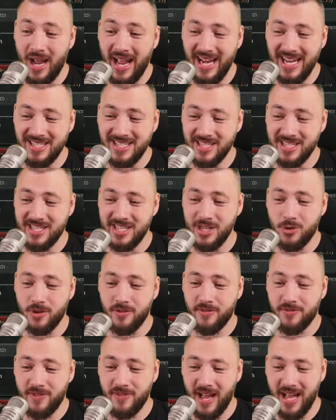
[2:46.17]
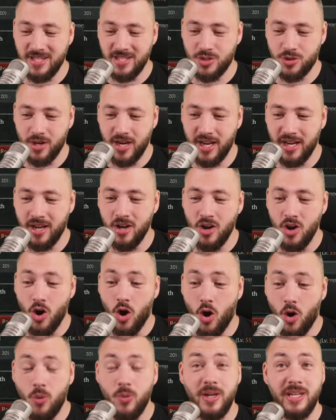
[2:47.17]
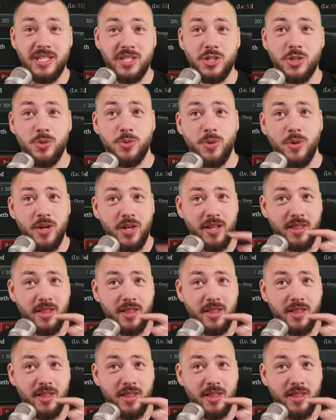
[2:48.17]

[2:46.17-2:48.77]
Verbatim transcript: And as a secret fast track, always do